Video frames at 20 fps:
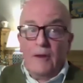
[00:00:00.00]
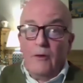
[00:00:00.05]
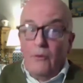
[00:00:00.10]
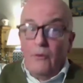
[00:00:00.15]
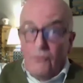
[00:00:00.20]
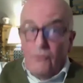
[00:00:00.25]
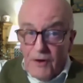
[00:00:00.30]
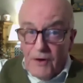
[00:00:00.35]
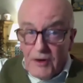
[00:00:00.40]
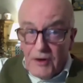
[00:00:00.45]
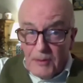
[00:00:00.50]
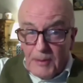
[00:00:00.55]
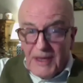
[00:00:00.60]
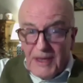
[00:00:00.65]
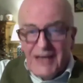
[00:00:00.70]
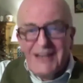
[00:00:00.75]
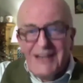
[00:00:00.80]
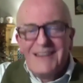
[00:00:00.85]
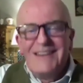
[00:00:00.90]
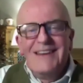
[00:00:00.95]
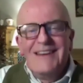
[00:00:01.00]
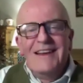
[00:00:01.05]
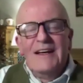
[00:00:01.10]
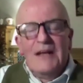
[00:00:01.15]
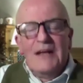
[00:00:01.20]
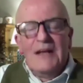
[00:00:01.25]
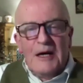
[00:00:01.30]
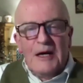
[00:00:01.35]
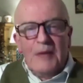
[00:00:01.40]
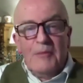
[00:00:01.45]
very big,
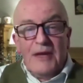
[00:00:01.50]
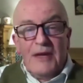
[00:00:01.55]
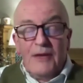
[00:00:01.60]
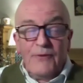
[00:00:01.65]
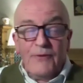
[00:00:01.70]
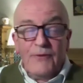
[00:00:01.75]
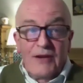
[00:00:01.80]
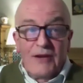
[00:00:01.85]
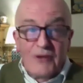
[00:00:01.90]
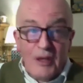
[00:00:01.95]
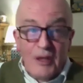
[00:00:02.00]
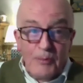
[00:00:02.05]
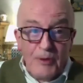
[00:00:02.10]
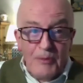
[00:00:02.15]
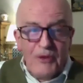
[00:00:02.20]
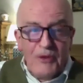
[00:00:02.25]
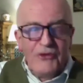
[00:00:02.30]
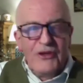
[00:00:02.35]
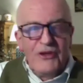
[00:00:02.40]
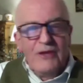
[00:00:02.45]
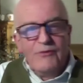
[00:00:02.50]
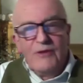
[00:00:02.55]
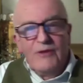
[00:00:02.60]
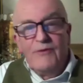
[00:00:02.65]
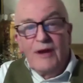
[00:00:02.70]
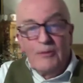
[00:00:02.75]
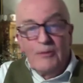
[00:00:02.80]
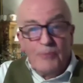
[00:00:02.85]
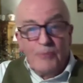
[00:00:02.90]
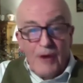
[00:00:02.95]
in fact, a primitive, in
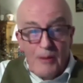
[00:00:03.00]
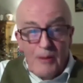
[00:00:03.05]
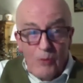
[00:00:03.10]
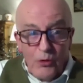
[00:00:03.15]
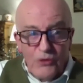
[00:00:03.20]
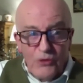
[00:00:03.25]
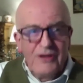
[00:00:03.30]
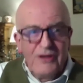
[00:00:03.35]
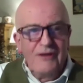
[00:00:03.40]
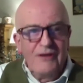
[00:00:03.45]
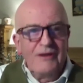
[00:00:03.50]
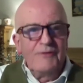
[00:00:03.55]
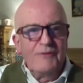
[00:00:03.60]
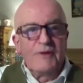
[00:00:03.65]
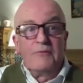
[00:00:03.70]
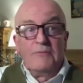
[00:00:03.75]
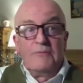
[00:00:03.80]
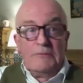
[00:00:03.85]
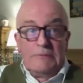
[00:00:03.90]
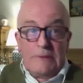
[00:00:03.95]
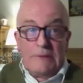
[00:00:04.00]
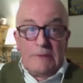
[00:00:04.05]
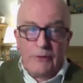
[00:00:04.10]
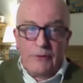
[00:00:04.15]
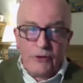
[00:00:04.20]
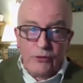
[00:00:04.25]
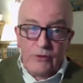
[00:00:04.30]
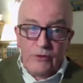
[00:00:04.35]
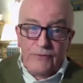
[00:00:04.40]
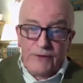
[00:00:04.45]
fact, primordial, in fact, you know, the
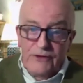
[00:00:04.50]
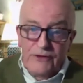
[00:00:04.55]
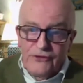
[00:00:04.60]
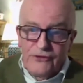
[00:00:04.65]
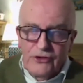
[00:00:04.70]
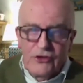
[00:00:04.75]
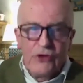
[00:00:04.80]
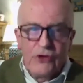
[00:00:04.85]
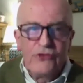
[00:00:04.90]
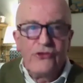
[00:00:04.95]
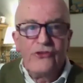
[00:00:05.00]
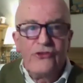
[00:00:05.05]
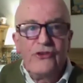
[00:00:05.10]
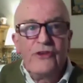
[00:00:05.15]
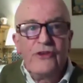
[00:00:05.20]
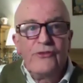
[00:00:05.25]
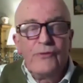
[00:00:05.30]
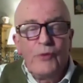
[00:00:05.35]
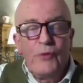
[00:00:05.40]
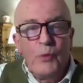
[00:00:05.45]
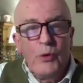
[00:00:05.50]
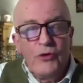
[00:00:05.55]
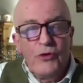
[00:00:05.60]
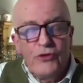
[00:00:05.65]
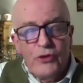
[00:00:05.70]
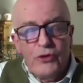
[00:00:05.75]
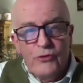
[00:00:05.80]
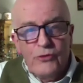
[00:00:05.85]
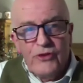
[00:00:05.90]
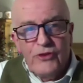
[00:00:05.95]
universal consciousness, if you want
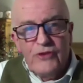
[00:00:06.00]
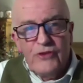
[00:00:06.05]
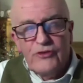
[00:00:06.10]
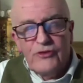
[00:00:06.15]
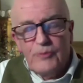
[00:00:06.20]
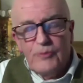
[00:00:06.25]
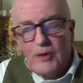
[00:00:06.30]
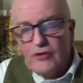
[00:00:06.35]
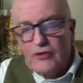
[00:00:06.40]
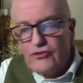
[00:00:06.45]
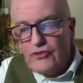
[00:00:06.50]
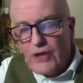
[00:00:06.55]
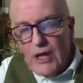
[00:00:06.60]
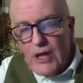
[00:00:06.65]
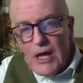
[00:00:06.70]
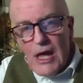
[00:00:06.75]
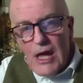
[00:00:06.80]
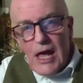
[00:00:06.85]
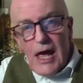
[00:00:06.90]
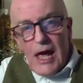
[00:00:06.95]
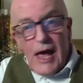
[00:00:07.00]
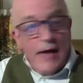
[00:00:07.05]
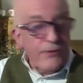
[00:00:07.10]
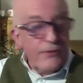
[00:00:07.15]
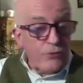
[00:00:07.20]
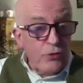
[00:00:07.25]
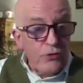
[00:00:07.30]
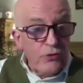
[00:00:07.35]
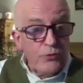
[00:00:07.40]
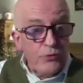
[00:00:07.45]
to use those expressions. And
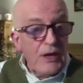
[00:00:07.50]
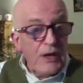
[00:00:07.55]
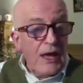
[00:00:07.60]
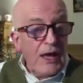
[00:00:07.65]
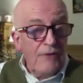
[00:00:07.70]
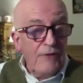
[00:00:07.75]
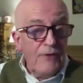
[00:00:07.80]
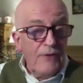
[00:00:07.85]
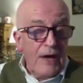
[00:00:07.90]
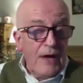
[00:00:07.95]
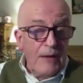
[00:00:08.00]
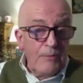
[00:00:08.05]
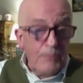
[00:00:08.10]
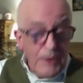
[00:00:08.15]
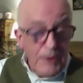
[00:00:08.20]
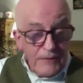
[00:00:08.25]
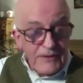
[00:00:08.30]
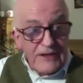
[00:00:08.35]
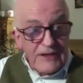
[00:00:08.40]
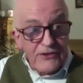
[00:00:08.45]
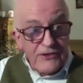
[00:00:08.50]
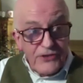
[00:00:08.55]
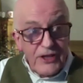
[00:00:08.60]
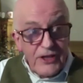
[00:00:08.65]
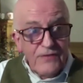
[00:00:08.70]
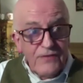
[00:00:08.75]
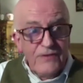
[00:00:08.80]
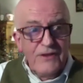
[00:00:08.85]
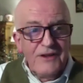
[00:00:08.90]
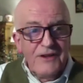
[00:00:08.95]
of course, we have, I'm perfectly
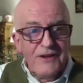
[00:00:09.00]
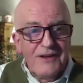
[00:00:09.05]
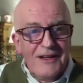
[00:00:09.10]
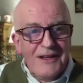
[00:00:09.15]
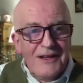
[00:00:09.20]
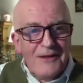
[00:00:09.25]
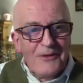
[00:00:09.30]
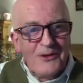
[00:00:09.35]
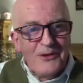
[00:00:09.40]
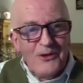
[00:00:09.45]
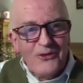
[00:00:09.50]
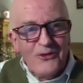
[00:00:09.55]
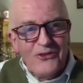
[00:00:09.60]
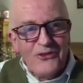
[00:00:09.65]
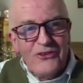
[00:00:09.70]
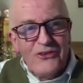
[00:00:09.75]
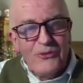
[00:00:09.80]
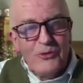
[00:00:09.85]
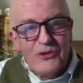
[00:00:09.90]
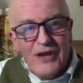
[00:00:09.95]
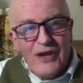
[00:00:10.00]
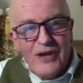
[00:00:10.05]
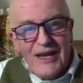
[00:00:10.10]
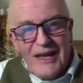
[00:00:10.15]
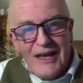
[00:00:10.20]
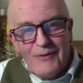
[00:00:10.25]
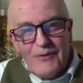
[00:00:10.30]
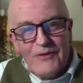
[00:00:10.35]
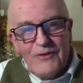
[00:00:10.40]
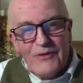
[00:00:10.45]
certain that the consciousness which I
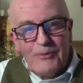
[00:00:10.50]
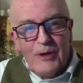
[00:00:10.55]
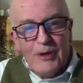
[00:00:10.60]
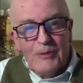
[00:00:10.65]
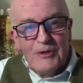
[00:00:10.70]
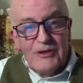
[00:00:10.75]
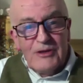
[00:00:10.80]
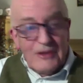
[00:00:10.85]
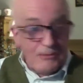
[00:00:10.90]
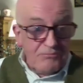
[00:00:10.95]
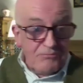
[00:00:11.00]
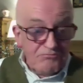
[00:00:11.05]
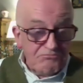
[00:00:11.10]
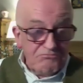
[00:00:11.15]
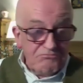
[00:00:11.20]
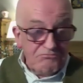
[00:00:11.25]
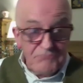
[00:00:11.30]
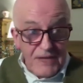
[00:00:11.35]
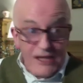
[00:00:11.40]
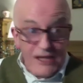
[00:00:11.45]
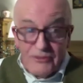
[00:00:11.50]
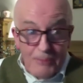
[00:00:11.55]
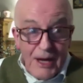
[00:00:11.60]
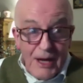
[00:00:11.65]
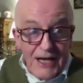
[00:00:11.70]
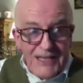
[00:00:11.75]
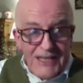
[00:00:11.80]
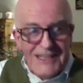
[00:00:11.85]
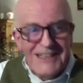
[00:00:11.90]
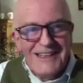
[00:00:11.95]
have at this moment is
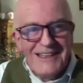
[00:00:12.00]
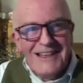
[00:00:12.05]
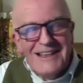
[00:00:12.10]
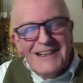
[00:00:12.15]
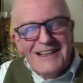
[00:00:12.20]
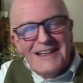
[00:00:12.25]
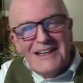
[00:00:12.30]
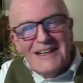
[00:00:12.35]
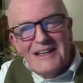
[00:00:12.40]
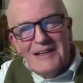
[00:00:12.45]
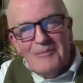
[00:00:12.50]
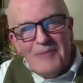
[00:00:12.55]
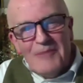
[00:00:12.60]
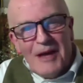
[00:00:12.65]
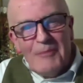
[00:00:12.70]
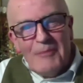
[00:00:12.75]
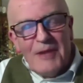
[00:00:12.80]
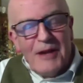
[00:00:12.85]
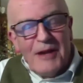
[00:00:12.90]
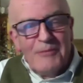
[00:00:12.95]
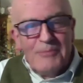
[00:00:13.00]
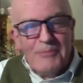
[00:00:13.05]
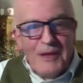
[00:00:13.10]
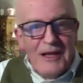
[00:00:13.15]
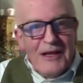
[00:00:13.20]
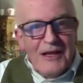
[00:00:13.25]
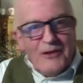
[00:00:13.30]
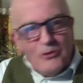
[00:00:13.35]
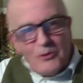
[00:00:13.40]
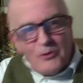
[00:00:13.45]
mine. I mean,
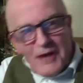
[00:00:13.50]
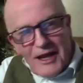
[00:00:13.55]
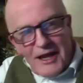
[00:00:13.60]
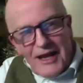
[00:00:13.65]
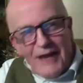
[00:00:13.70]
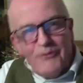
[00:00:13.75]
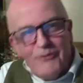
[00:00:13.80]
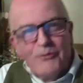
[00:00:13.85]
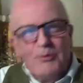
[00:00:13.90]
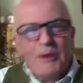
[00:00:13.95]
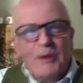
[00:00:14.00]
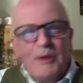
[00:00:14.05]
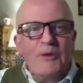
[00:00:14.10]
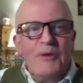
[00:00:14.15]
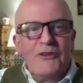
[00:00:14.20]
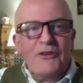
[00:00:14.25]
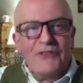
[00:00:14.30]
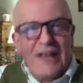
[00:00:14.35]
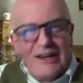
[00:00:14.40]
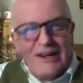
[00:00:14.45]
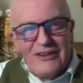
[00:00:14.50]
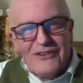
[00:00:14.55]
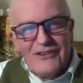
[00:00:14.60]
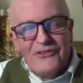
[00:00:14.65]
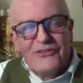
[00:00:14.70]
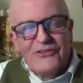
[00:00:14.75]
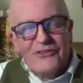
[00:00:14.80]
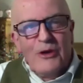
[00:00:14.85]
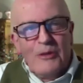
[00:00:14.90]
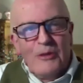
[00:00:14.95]
you can have split personalities
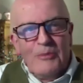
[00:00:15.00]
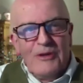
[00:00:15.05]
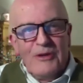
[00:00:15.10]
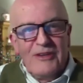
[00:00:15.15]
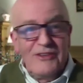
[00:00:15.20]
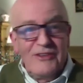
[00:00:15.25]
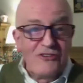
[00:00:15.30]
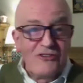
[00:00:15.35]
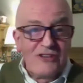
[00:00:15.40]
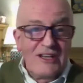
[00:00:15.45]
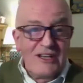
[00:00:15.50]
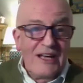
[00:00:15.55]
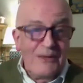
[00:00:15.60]
and so on, but essentially I